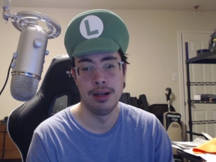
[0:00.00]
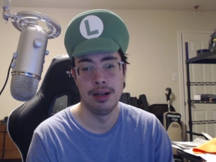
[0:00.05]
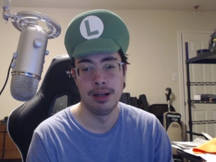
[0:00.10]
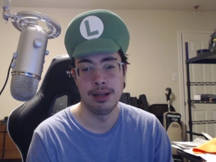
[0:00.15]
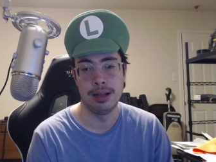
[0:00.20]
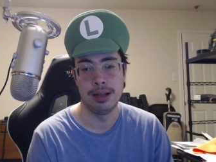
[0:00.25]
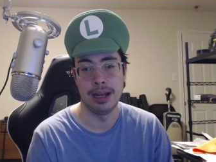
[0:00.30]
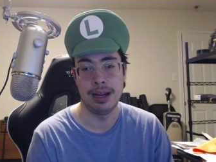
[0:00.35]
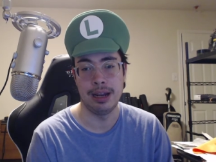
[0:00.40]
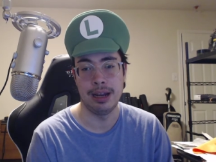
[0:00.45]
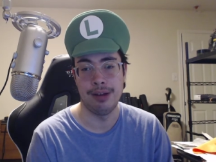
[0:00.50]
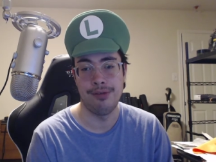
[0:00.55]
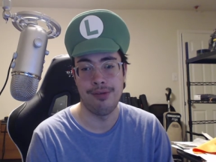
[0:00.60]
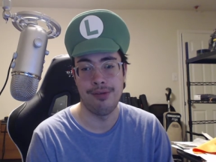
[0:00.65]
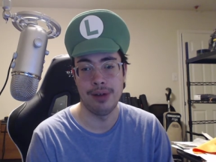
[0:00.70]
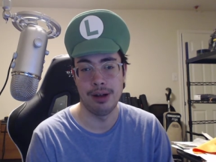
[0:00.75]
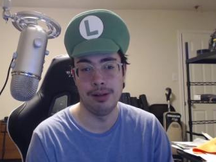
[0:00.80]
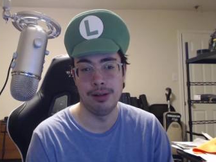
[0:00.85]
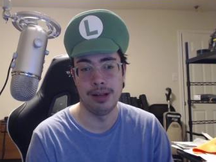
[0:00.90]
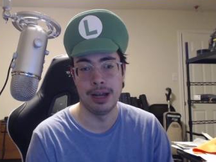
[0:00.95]
like it
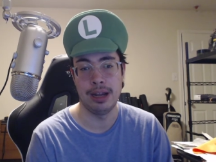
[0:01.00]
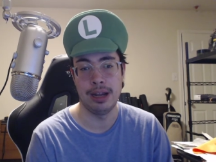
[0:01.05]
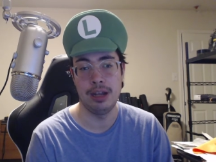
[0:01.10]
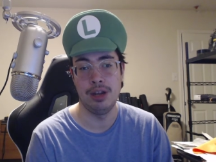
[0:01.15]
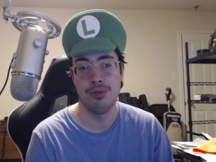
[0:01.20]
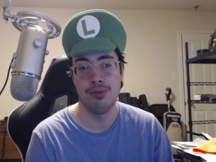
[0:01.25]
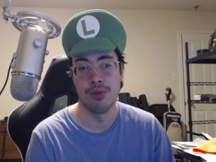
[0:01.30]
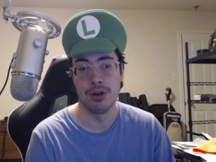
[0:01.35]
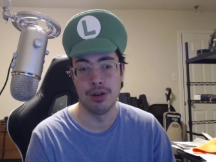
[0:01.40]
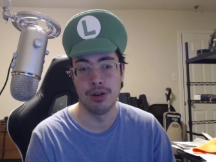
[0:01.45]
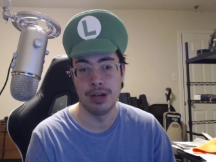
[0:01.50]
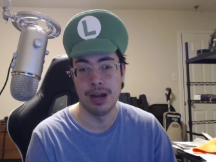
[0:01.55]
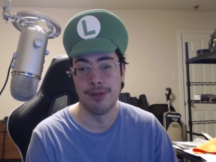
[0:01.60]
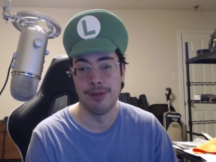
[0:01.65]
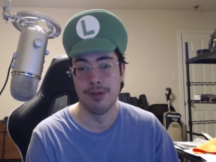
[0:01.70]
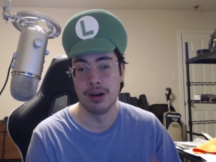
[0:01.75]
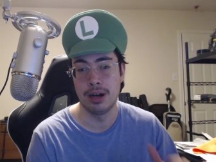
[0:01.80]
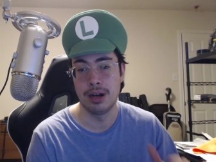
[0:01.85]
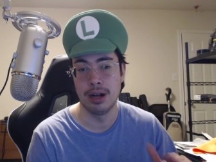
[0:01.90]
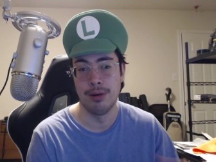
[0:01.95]
felt like you were
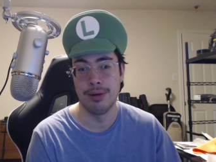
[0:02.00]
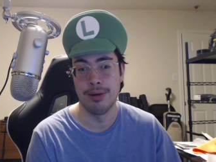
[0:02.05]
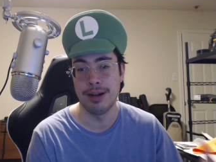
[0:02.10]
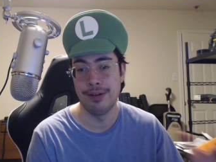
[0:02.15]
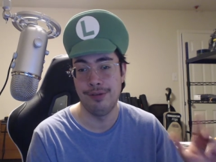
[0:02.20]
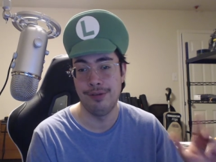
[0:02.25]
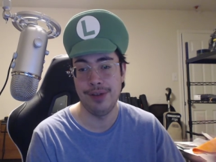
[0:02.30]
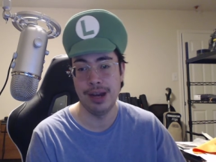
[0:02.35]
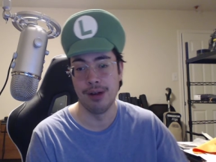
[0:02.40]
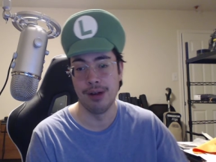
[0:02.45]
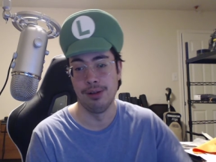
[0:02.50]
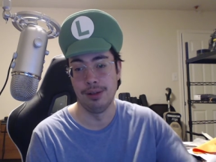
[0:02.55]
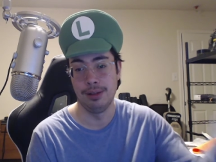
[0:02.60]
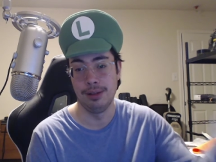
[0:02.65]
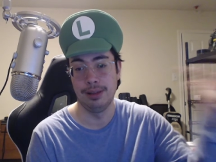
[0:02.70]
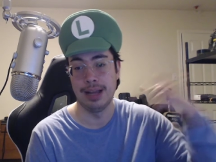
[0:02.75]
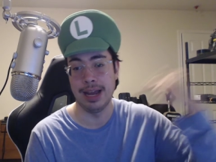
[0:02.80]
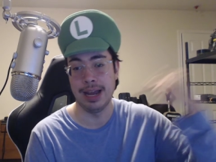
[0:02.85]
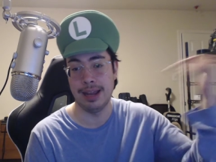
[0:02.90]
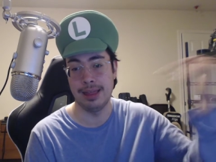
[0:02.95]
never going to feel
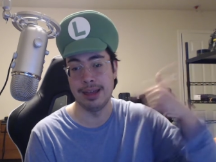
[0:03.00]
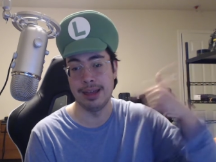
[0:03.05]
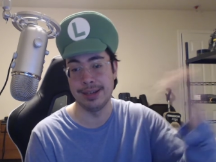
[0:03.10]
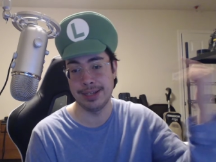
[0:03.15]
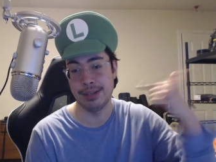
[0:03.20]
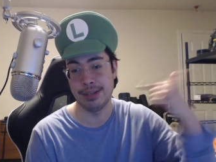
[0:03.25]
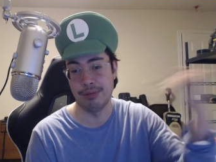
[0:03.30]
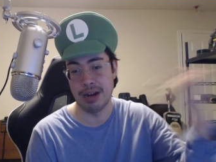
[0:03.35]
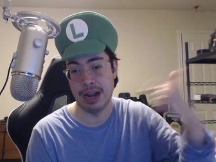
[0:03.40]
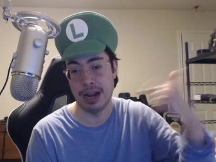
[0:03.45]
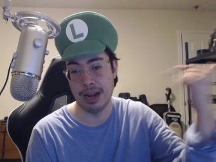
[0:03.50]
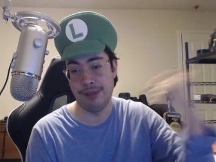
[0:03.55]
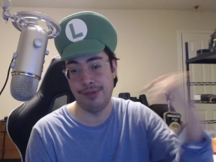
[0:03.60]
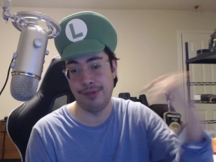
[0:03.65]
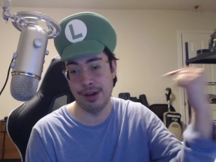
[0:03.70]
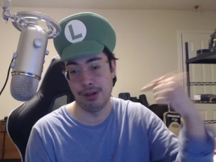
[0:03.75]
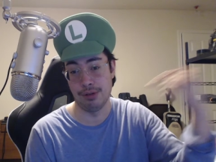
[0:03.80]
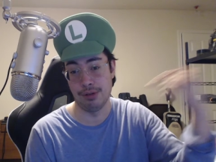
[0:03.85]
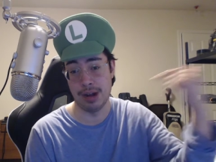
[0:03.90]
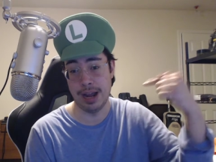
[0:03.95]
like this the way i
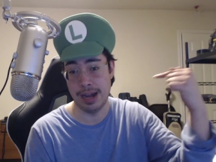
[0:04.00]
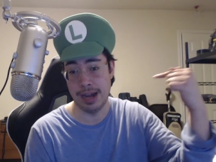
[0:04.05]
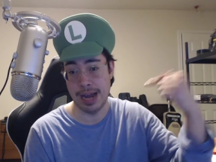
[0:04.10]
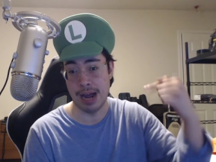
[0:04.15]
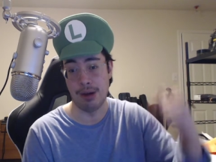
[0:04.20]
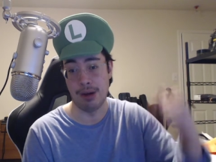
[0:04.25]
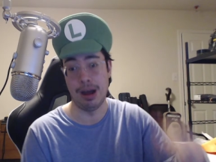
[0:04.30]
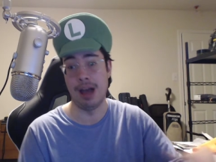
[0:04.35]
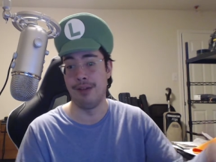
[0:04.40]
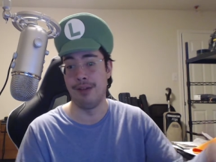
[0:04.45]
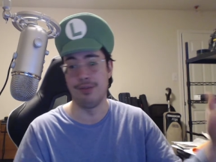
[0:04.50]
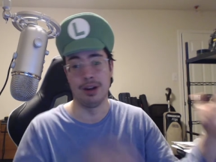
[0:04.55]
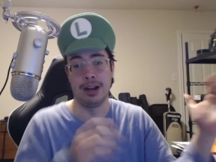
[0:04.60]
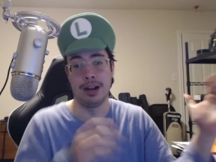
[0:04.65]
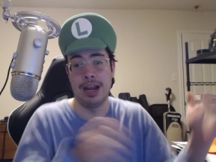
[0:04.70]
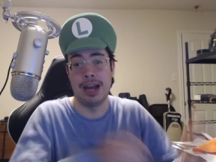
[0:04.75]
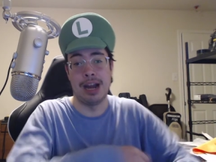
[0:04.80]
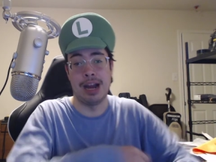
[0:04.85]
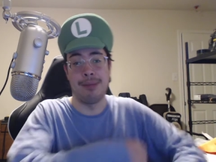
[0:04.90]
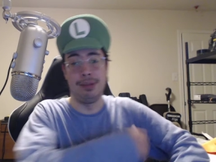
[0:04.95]
feel right now ever
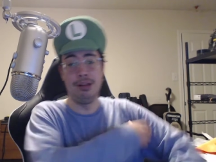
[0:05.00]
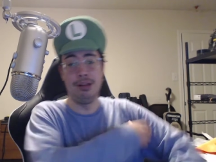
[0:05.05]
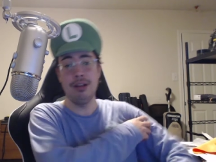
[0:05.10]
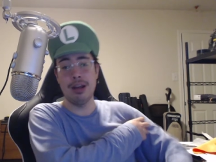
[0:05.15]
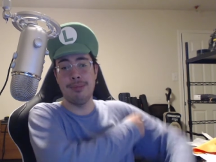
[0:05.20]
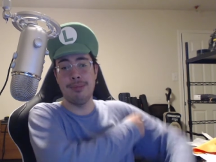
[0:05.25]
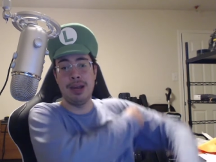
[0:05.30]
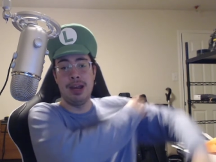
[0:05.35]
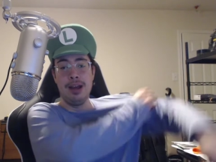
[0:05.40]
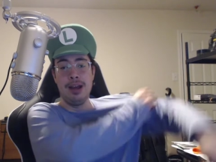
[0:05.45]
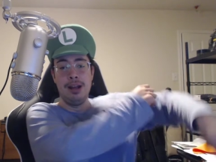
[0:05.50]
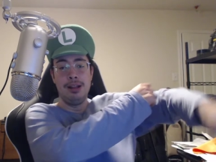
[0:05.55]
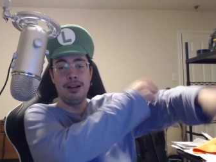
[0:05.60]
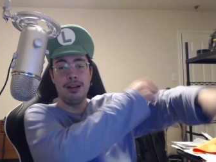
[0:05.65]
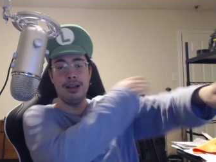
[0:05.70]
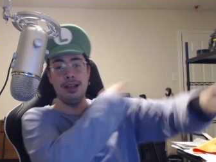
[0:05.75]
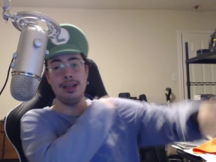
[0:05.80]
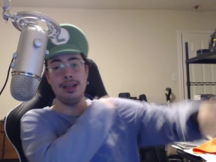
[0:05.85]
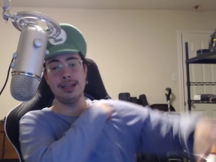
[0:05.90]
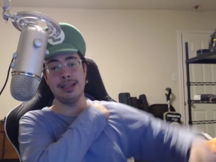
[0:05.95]
again i mean look at me
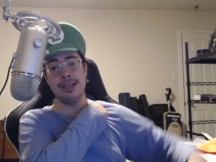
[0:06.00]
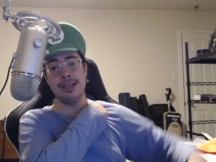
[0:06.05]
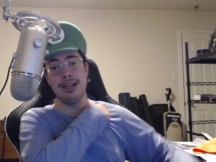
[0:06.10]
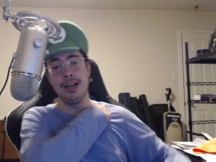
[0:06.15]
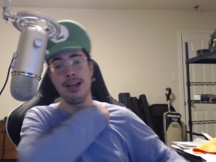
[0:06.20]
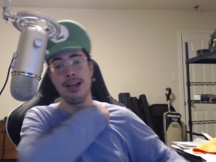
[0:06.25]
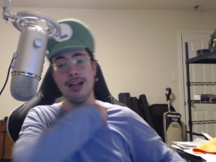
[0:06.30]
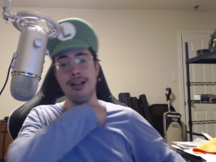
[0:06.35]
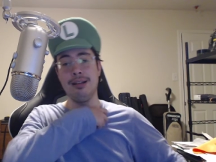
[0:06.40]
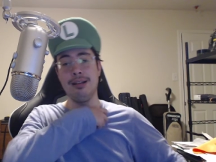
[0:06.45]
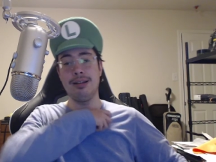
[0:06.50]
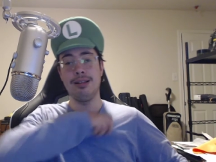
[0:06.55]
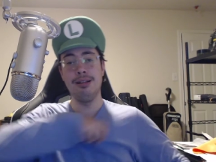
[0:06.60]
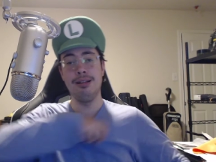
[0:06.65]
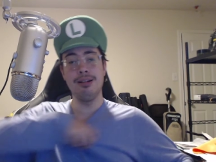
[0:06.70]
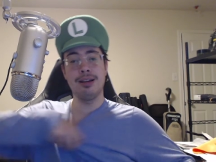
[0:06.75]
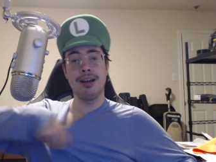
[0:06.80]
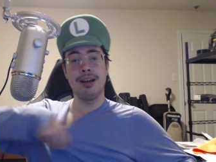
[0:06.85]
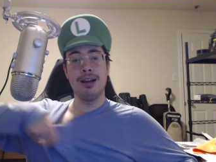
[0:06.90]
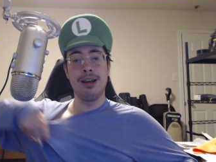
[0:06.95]
look at this look
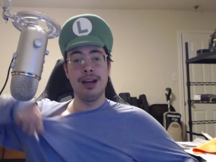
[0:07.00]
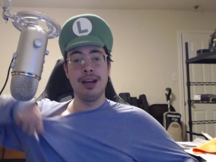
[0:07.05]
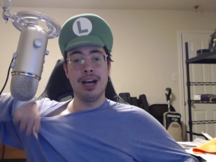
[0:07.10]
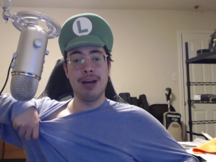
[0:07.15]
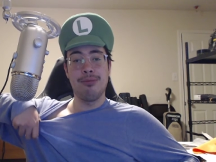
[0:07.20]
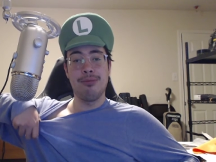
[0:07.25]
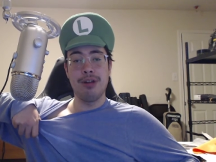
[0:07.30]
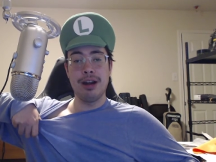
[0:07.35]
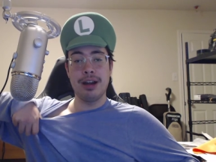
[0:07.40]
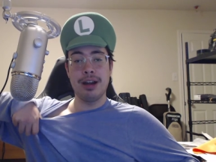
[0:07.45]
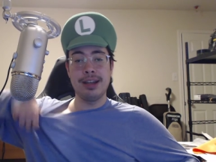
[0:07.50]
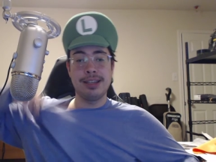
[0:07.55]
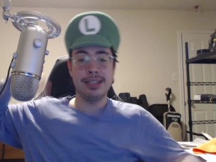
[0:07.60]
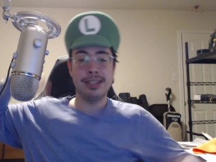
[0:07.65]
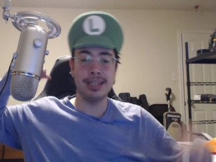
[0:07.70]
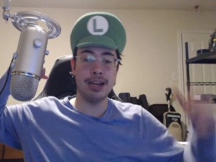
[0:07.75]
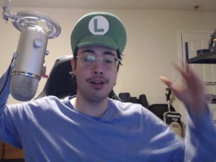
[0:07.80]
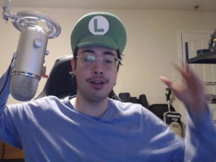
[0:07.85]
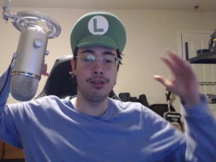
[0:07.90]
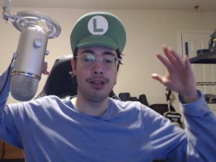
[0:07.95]
look i'm wearing a
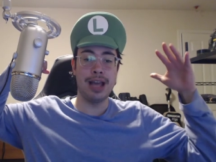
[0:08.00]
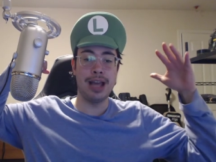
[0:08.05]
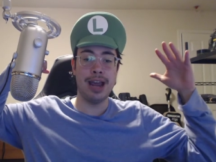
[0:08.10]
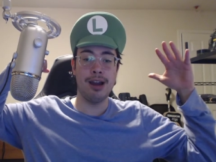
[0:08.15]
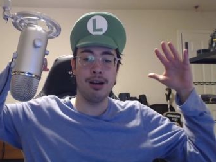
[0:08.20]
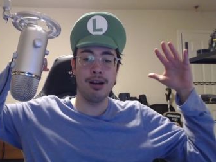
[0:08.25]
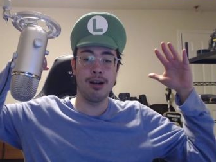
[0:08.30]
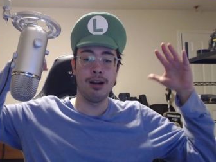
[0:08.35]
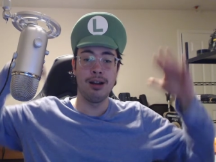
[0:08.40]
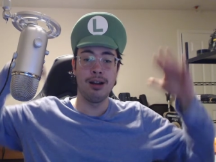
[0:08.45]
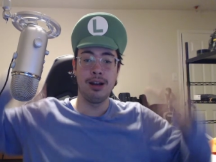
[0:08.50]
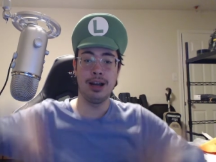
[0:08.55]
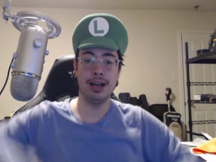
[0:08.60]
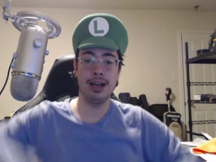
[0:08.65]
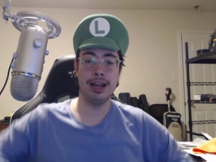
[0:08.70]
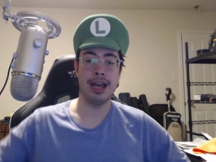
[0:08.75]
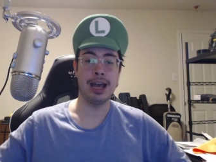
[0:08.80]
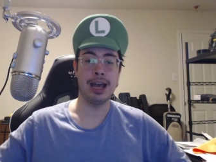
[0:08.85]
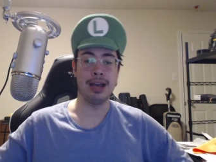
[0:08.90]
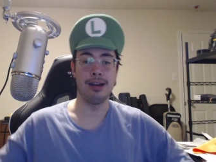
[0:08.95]
single layer
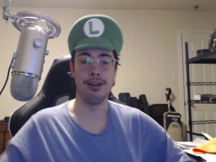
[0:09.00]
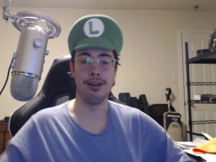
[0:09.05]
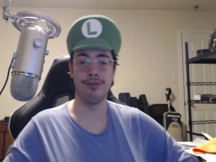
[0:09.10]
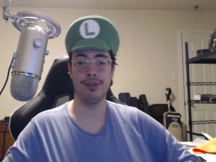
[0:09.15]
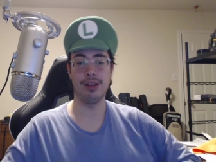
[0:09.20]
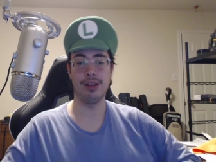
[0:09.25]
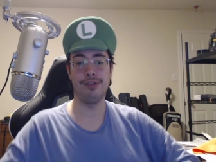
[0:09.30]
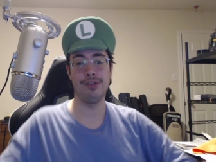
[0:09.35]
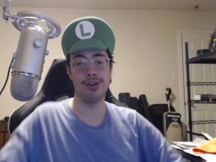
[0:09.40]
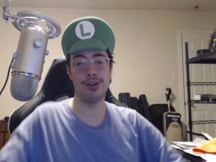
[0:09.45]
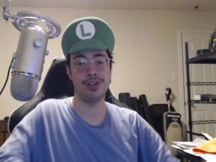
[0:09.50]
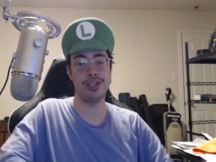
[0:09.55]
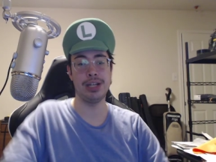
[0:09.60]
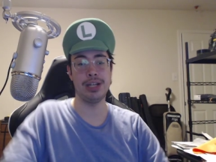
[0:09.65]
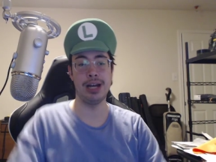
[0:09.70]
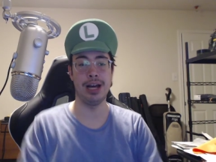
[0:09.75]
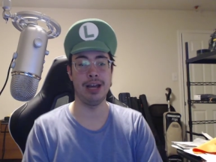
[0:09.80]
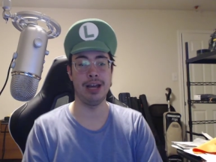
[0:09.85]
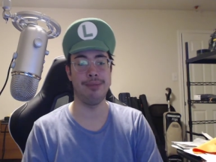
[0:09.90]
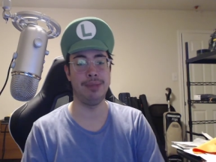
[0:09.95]
again for the first
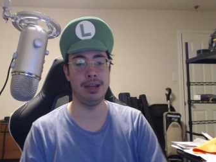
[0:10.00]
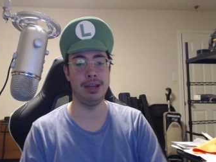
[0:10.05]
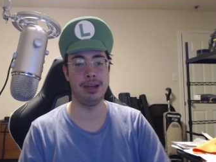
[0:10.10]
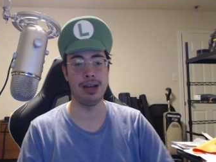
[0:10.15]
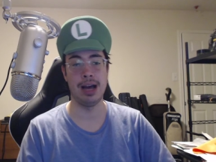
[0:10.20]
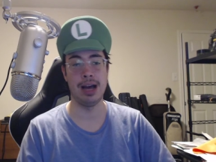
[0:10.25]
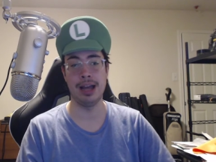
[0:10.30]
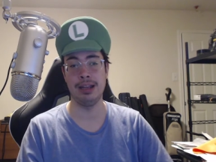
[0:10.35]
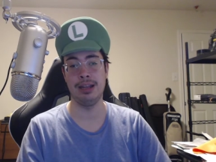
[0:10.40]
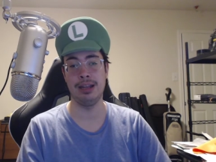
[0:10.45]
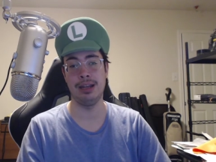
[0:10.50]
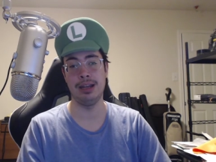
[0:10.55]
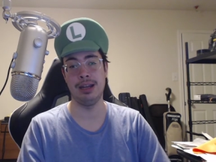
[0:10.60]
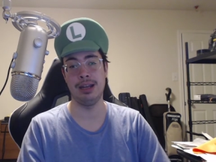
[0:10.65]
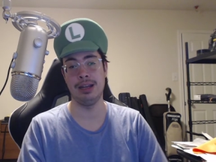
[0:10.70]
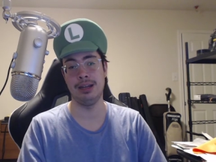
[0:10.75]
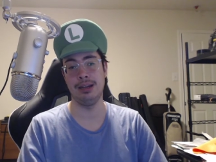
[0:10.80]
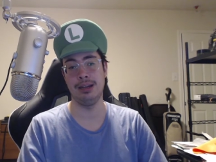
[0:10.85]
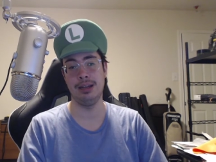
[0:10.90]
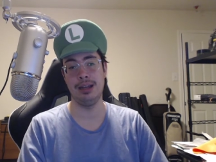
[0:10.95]
time and i
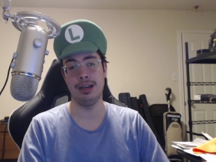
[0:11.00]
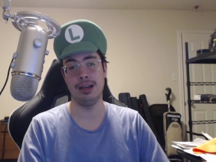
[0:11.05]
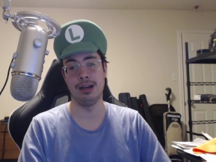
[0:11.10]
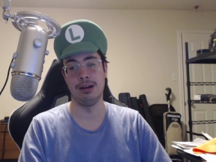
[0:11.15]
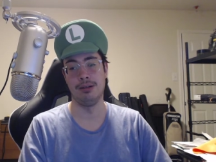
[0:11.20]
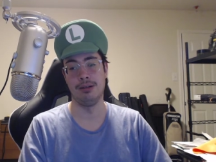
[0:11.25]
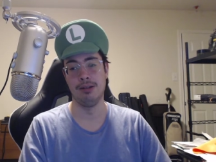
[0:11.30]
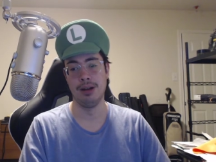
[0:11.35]
and you know